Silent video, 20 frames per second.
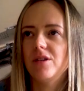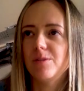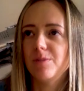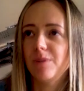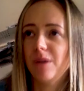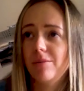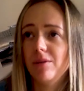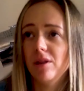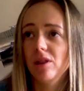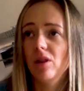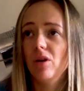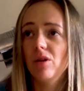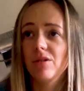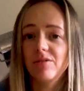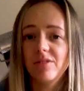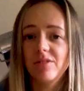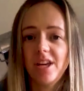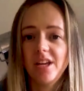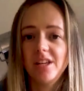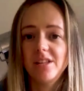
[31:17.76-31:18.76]
play with a lot
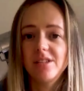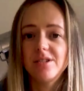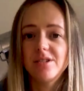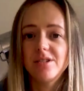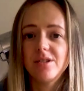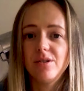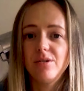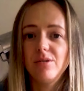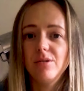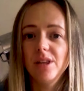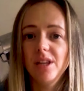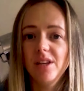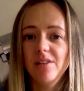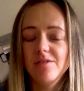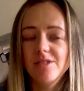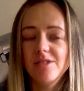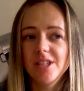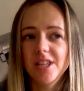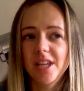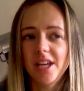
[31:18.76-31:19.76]
of kids who
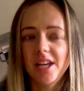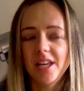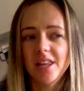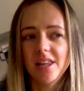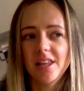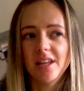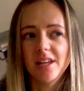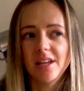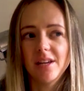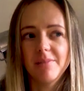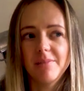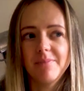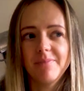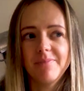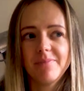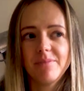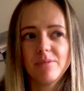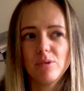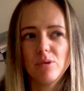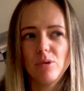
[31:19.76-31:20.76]
lived in like the,
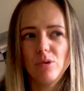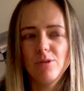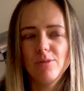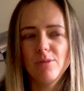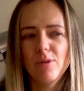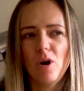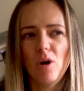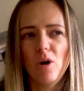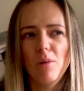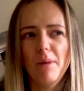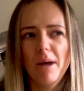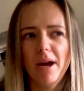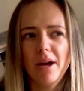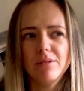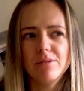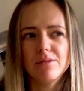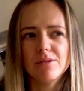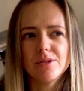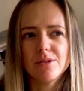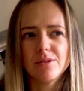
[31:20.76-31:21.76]
we called them
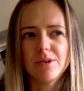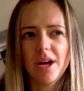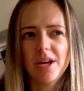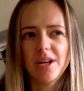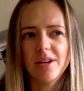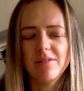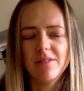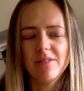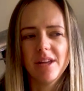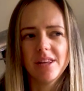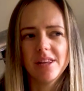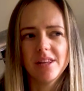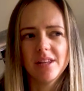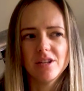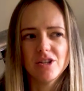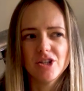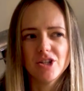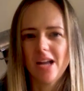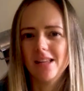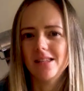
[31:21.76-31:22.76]
compounds, so kind of like the
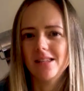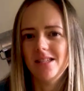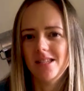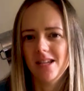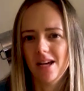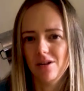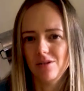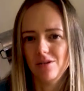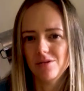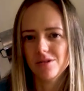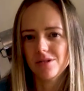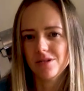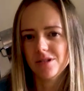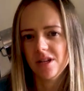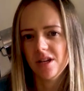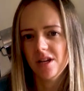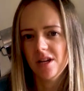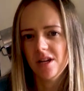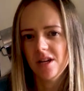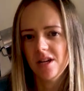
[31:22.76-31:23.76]
shanty towns
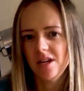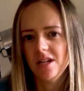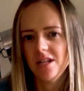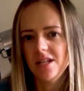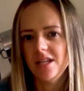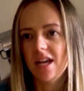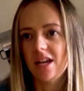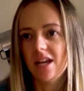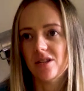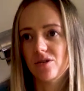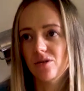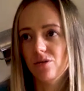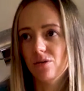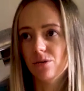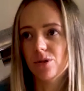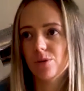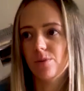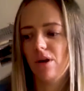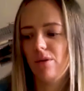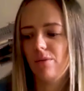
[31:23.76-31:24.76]
next door
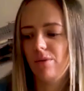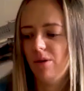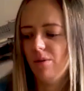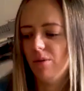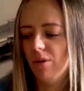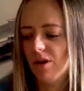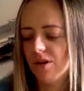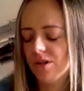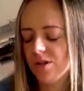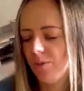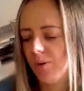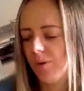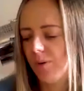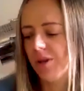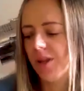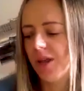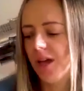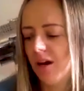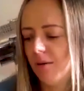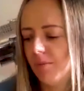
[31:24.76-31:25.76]
to where we were. So we were
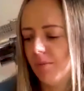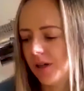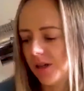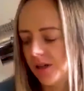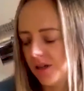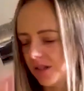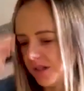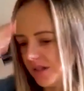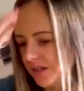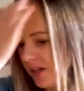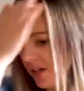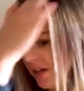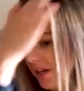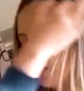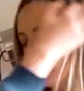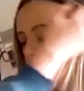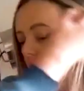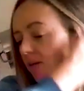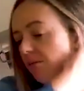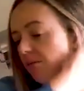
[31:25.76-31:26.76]
there because
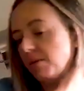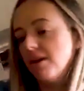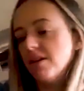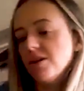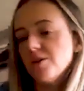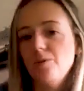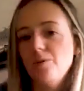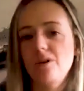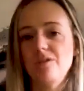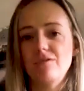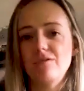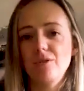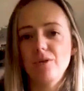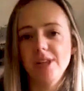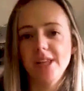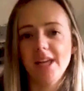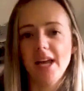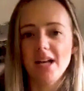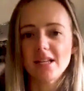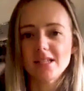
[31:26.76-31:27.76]
parents worked for an oil
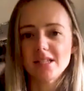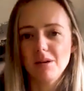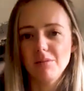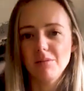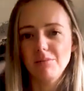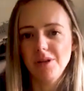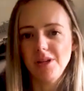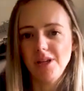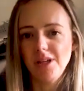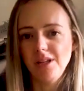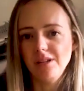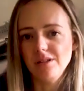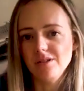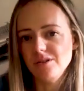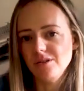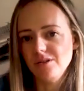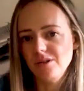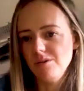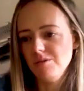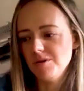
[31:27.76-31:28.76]
and gas company, and
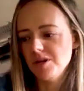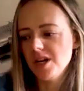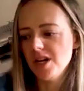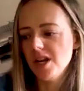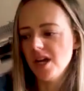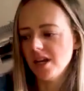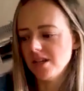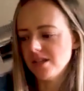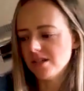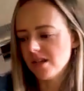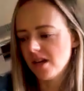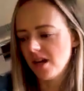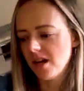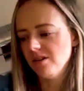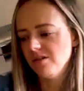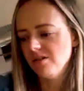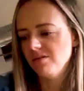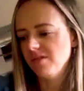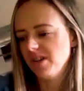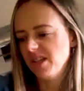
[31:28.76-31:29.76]
so you're in a nice
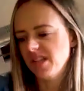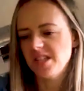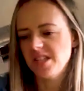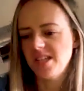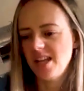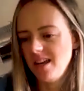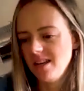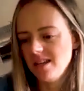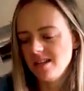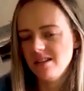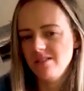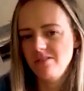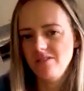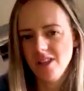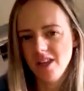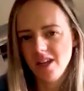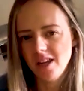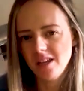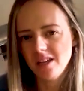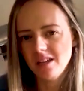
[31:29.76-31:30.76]
kind of estate, if
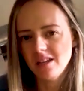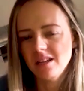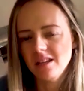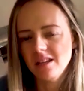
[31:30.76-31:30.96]
you like.